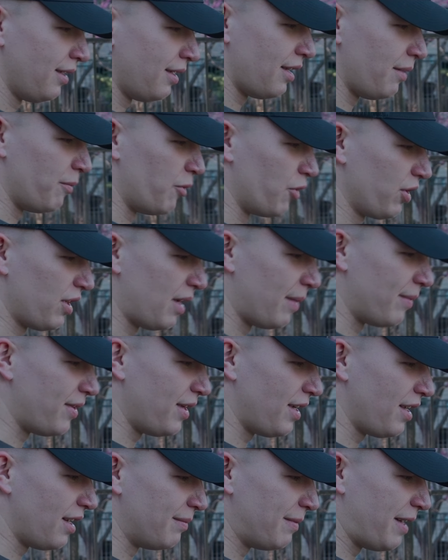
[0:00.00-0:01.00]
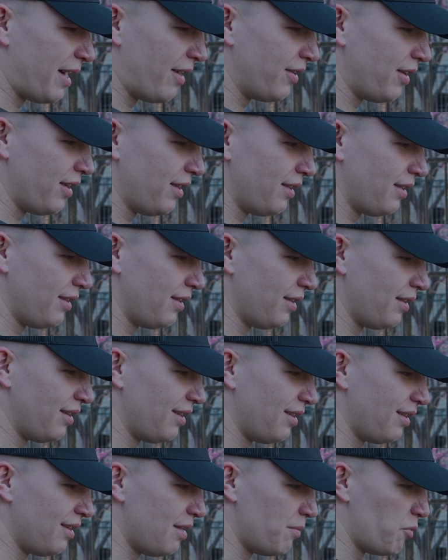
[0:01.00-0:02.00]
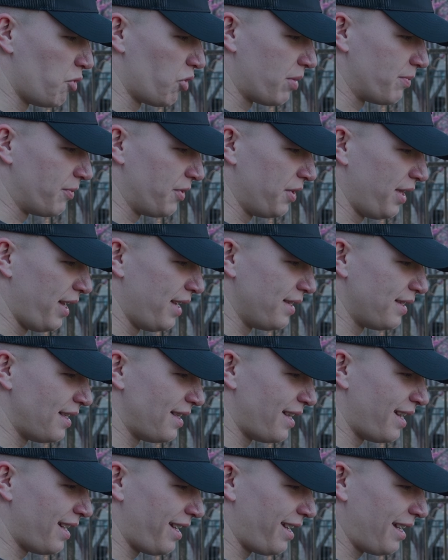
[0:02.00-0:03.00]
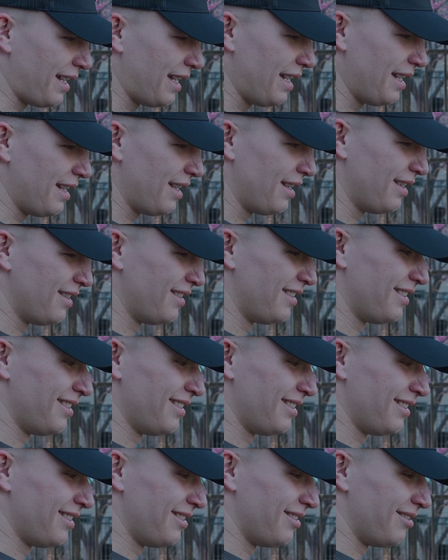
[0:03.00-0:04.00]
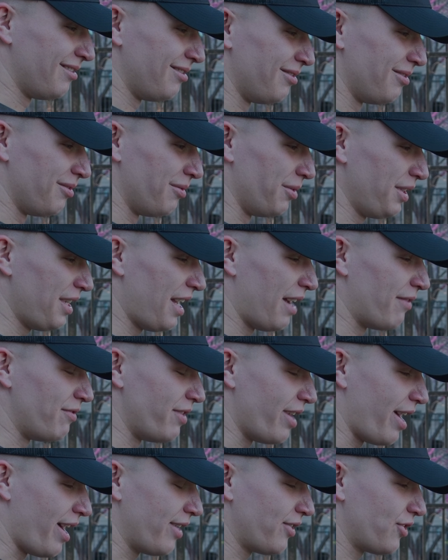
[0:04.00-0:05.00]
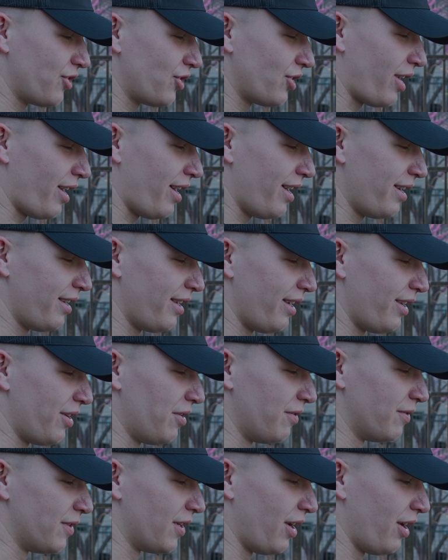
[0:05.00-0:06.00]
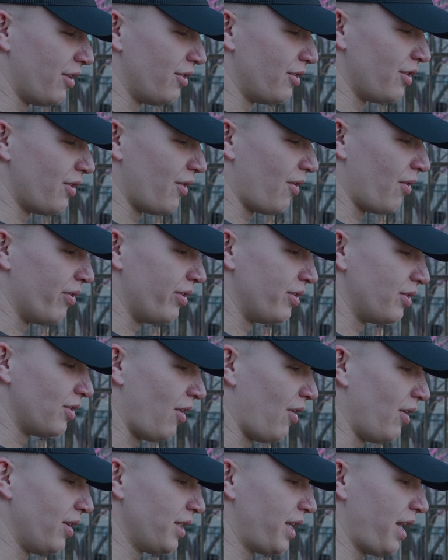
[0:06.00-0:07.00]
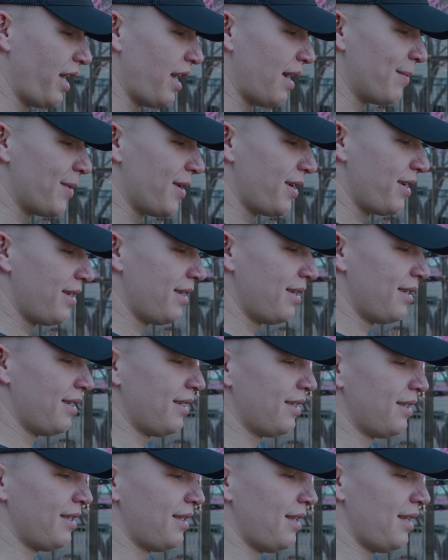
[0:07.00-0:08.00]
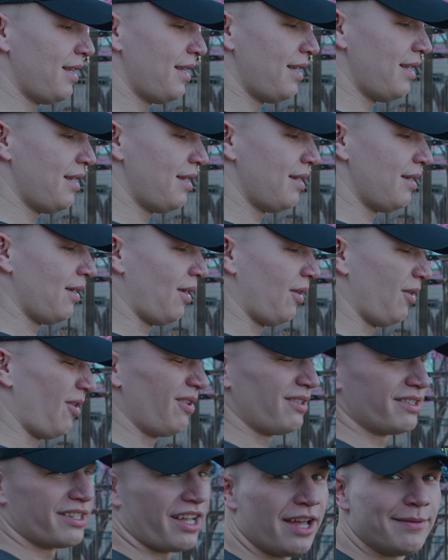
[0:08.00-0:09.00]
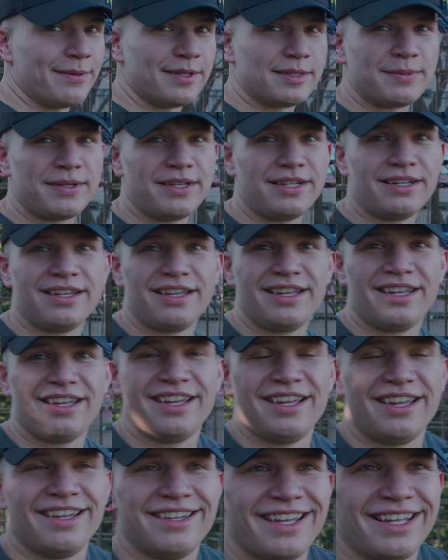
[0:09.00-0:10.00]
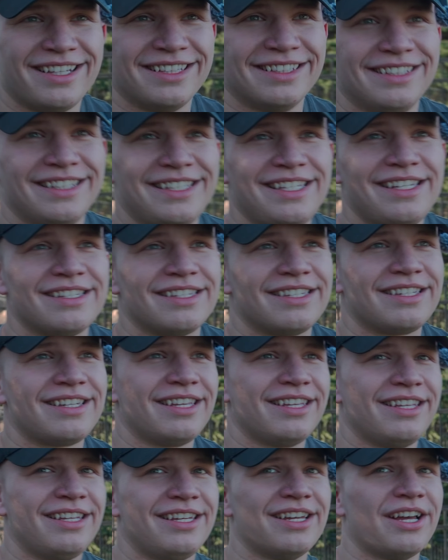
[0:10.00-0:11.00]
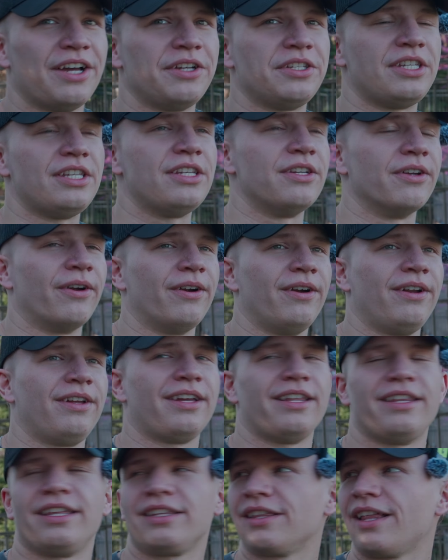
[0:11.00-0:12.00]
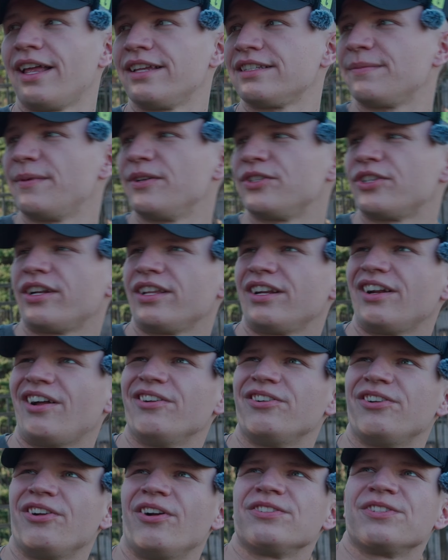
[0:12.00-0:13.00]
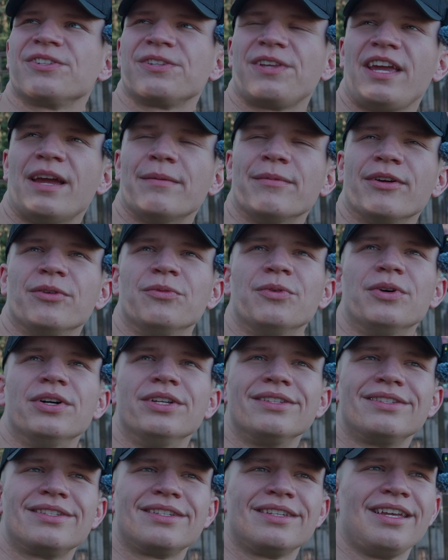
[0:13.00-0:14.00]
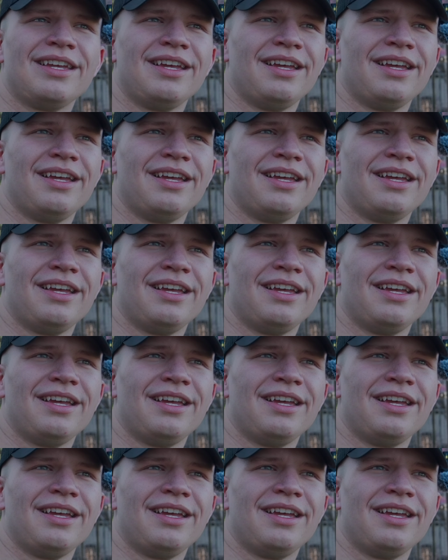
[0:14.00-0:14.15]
the more that I'm thinking about it, the more I'm realizing that I really have not shot at over 100 yards on camera in a long time. It's been at least a year. I think the last time I shot at 100 yards on camera was,